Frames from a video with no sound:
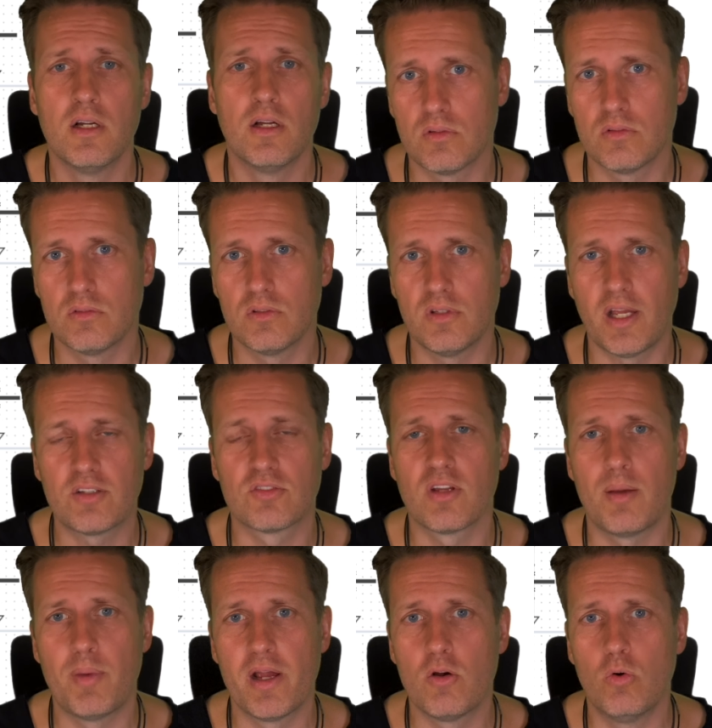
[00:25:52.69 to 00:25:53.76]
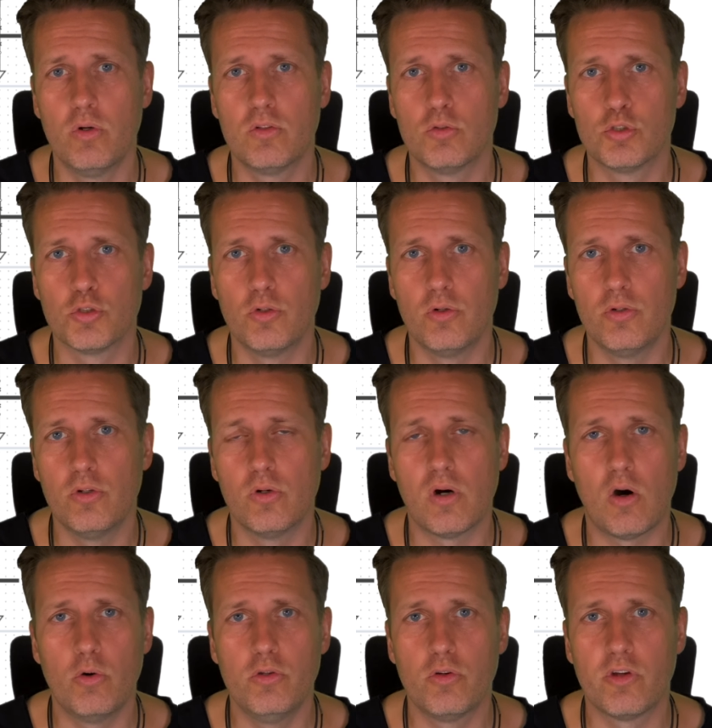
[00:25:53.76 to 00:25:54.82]
Next time I'm going to show you
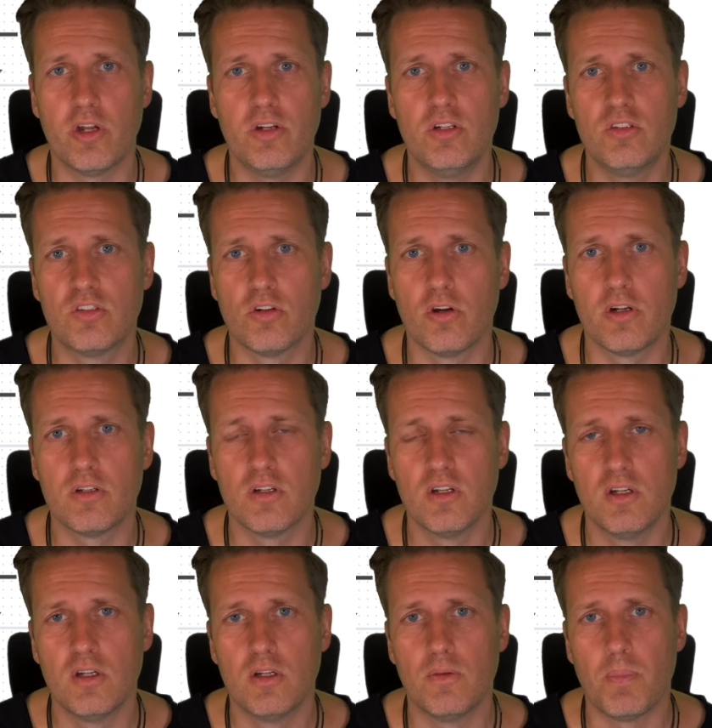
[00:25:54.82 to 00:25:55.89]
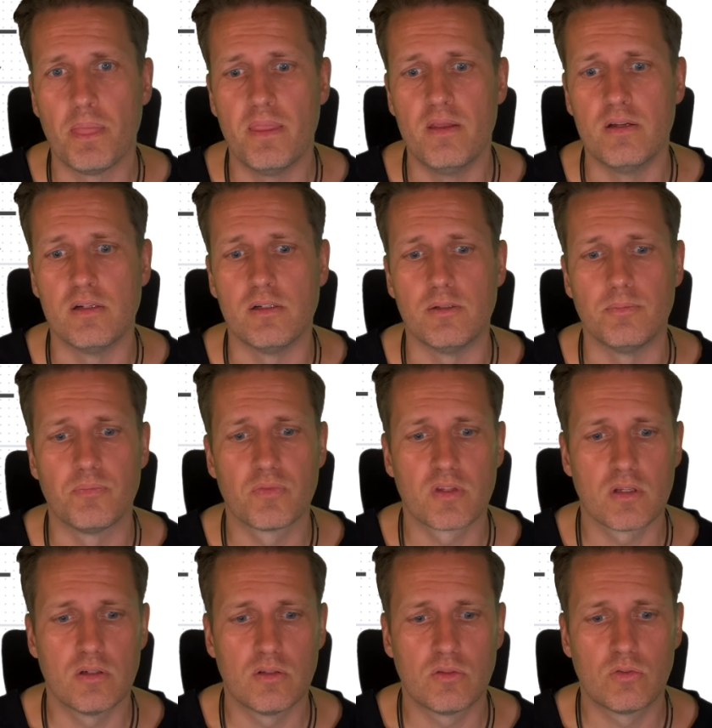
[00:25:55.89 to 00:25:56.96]
how you can insert the
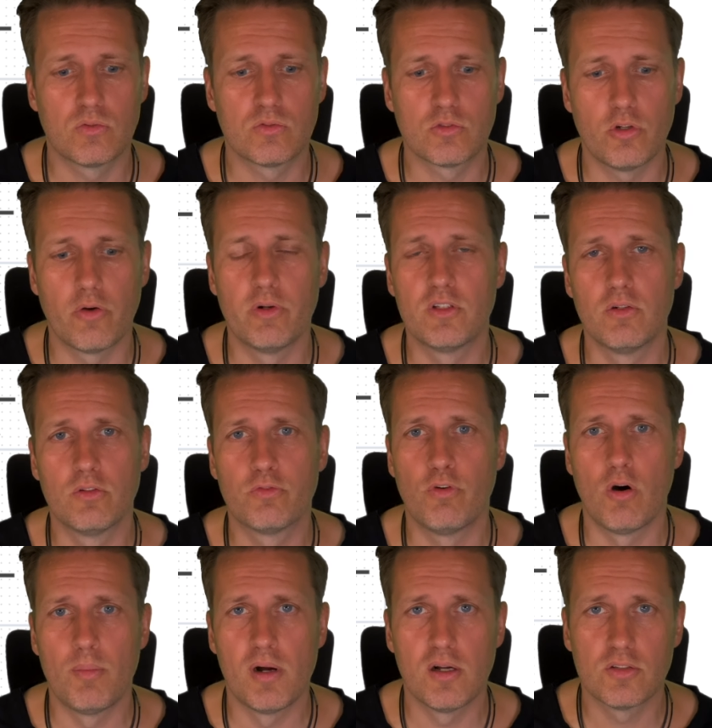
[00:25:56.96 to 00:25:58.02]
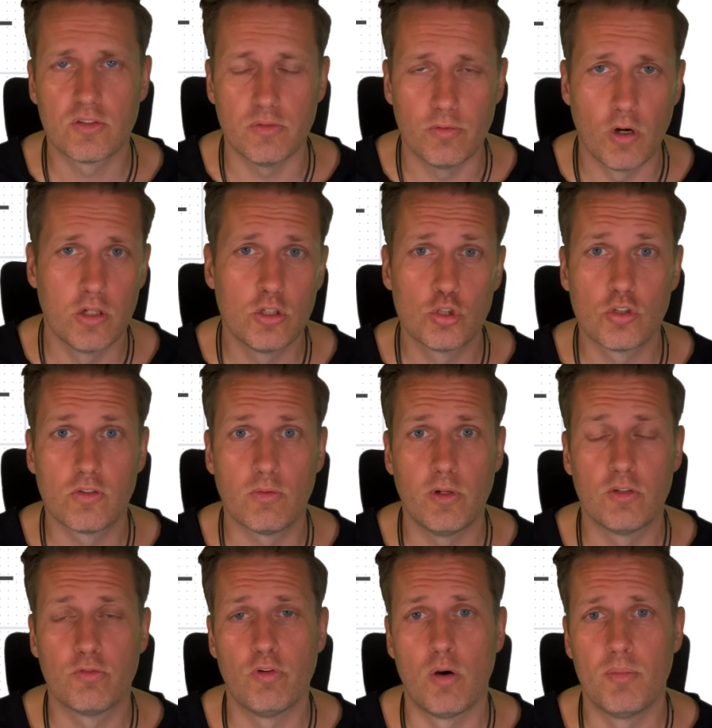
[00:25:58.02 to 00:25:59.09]
current transformers, the voltage
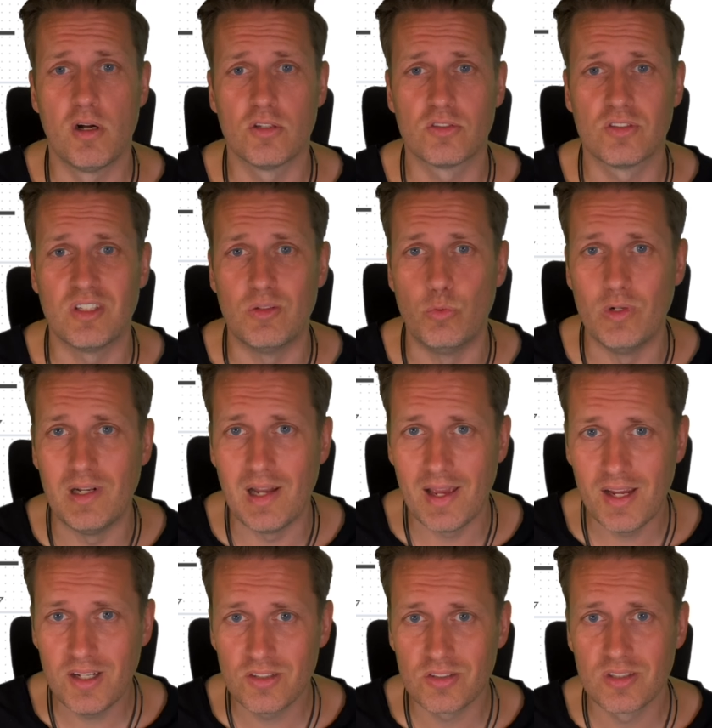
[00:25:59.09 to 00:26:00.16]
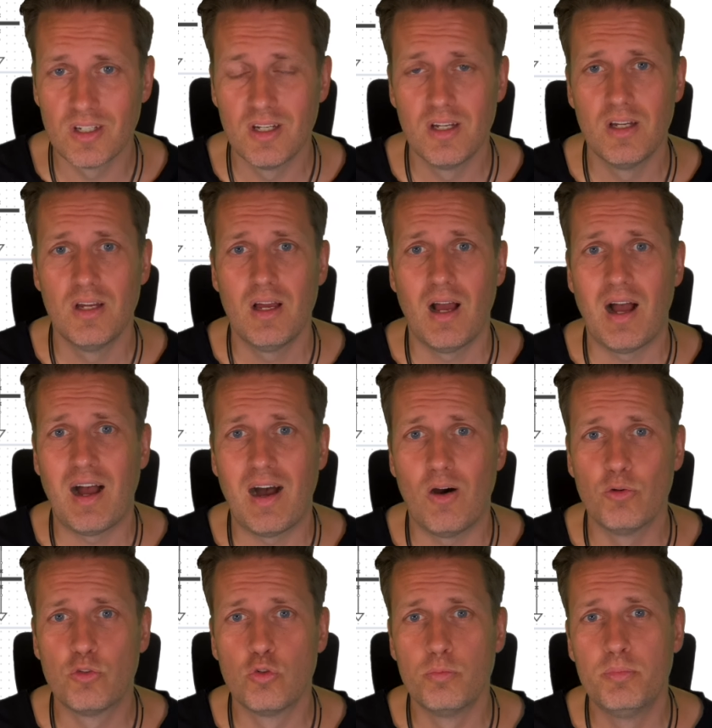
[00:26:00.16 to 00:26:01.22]
transformers, the relays, how
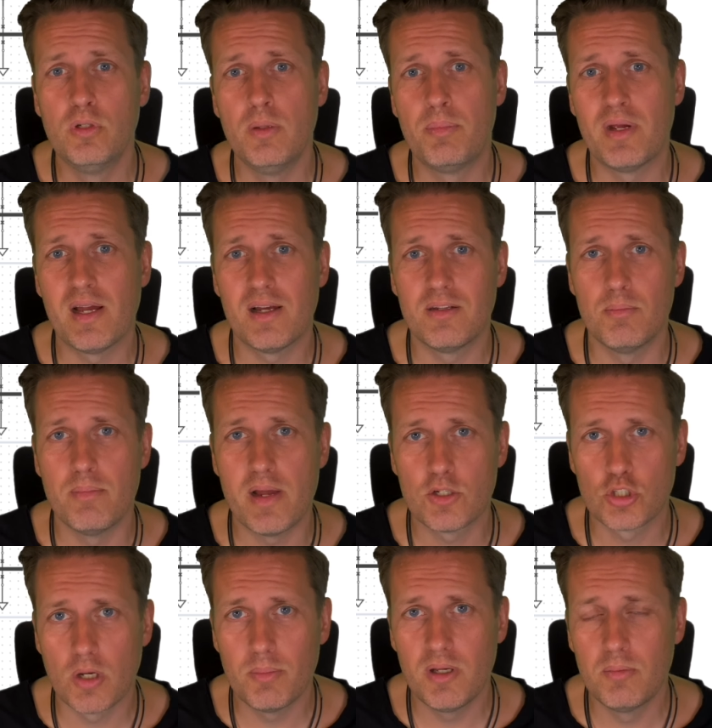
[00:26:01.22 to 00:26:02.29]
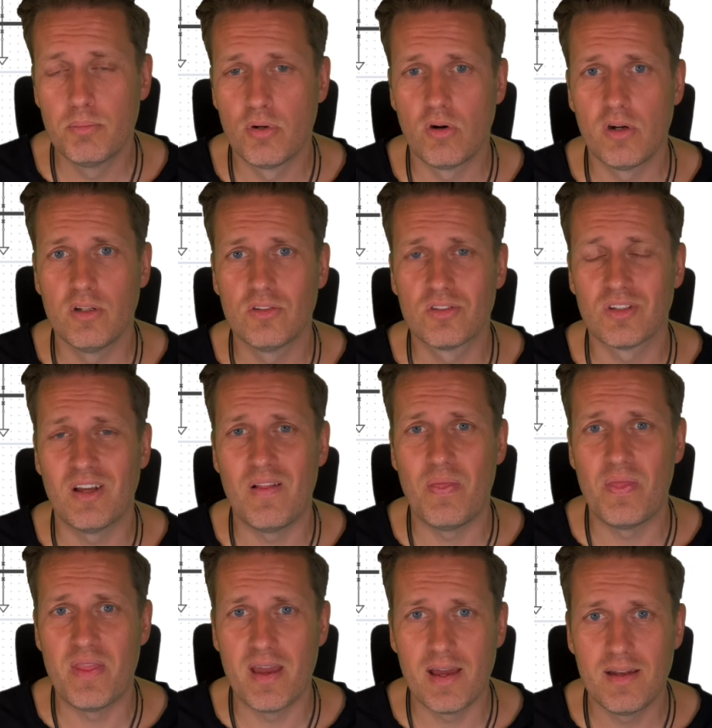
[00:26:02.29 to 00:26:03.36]
to prepare the measurement points,
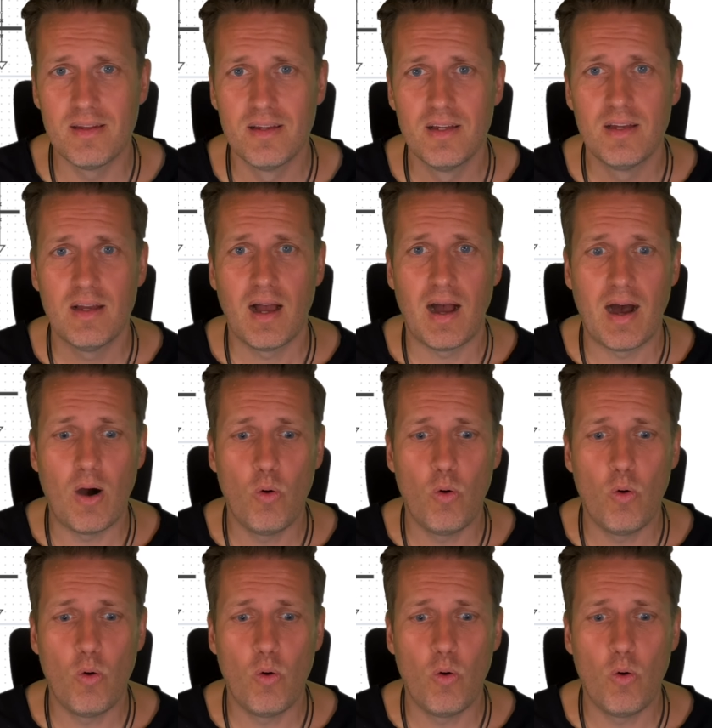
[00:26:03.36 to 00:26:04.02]
and then how